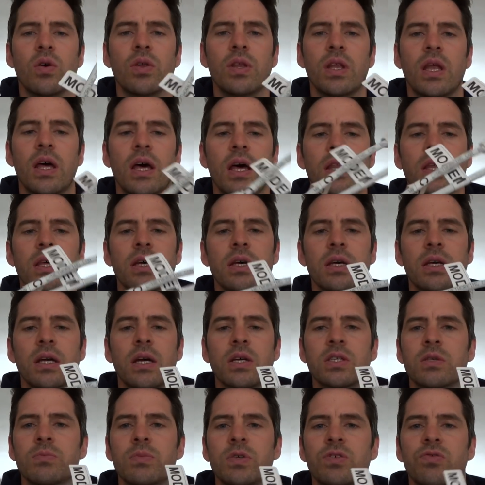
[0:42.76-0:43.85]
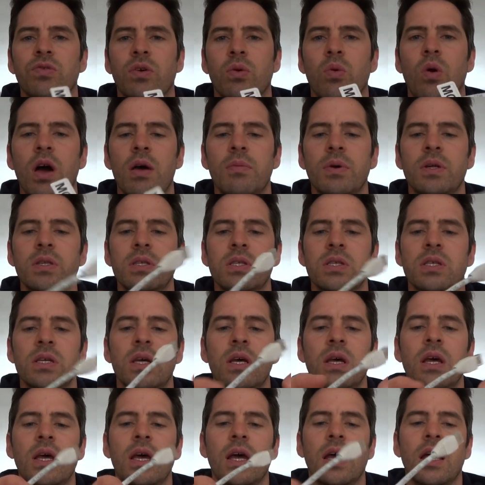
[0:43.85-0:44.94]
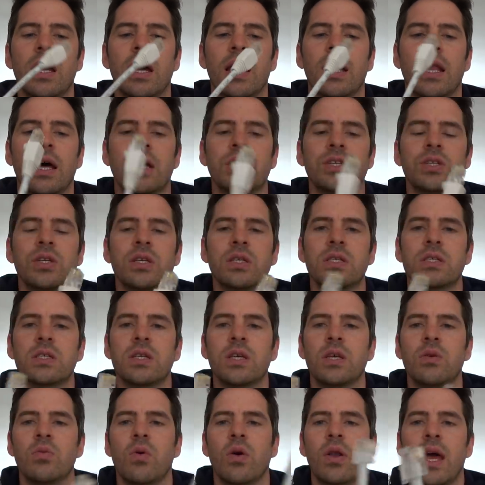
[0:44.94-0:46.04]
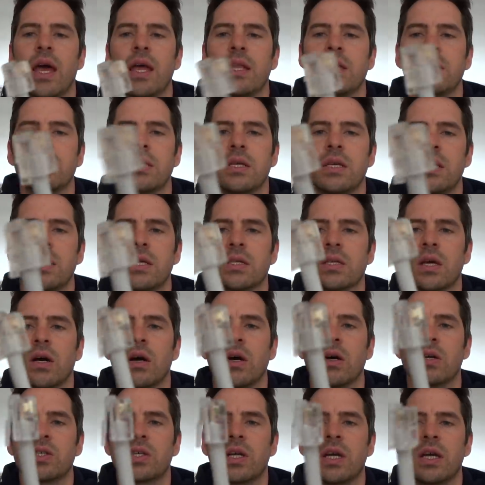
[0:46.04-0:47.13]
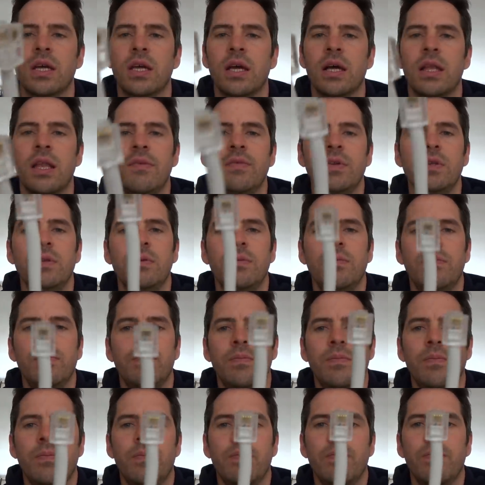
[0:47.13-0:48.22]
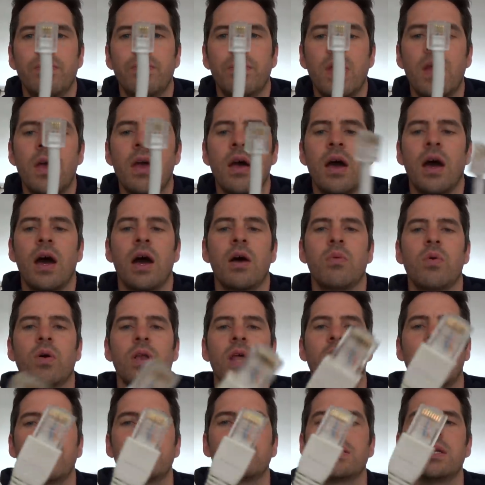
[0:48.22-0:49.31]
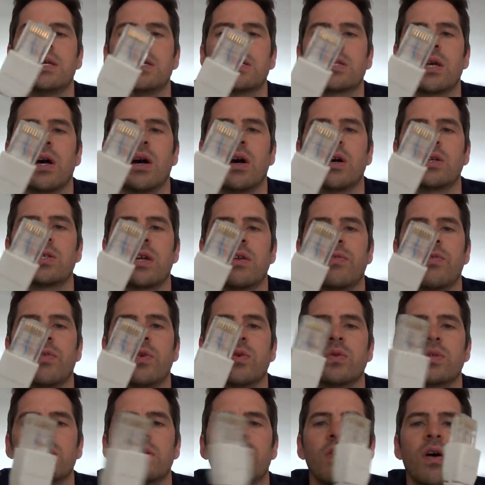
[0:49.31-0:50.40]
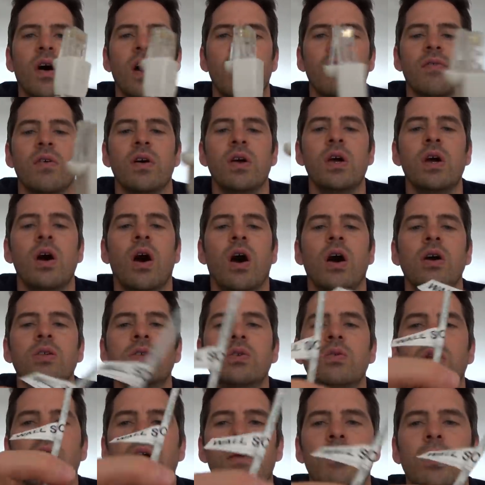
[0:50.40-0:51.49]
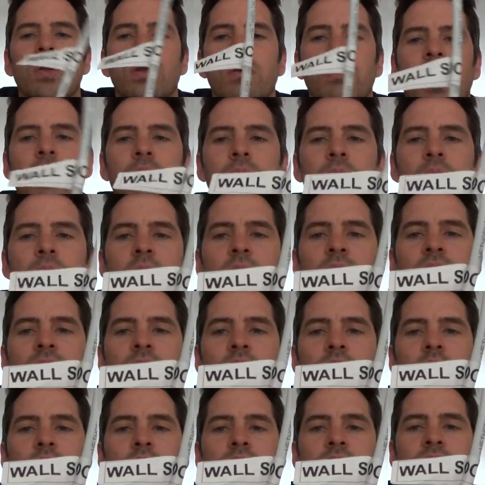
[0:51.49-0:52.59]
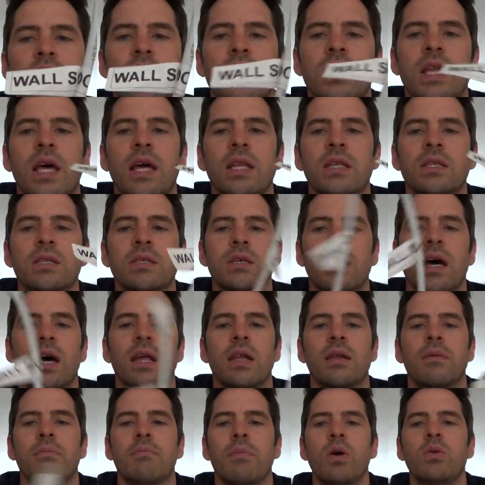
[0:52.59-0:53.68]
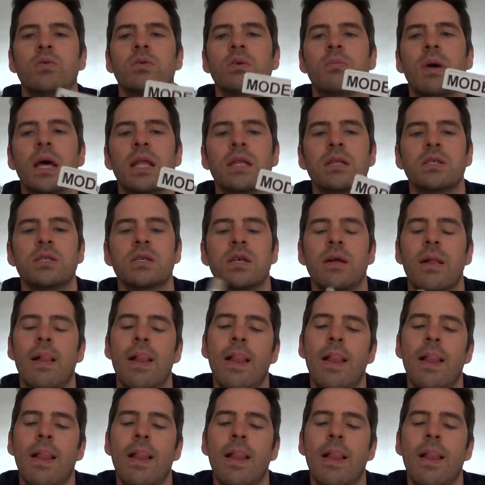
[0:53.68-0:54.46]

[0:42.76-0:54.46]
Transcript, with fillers: on uh, the customer's requirements. And as you can see, one end is R J eleven and one end is R J forty-five. I do label them up with wall socket ends and modem ends.